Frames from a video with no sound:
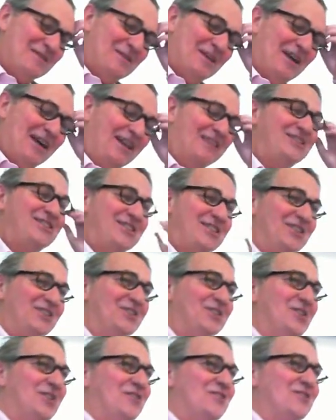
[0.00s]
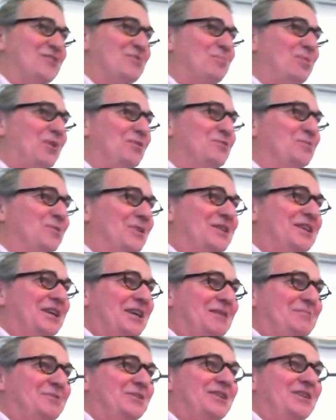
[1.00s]
I still correspond with
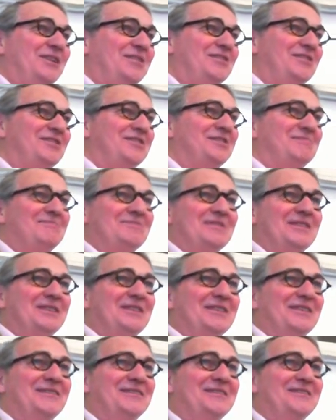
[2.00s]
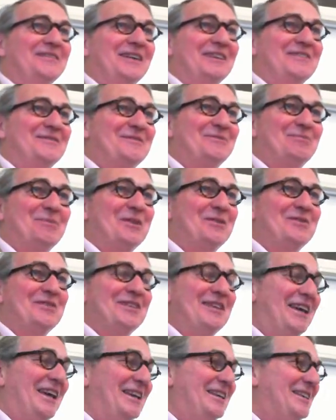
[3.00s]
him, and he's, I
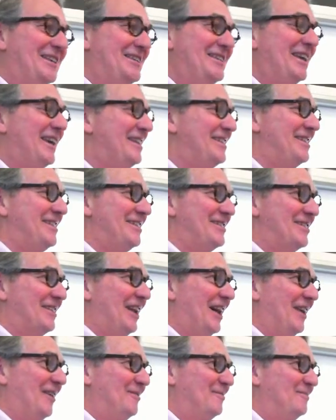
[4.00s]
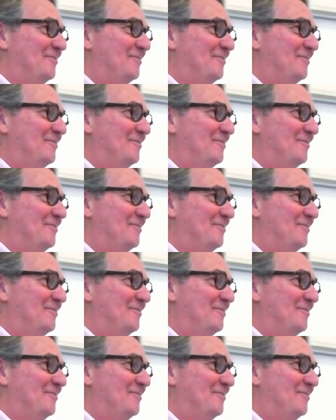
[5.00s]
suppose, in his 80s now.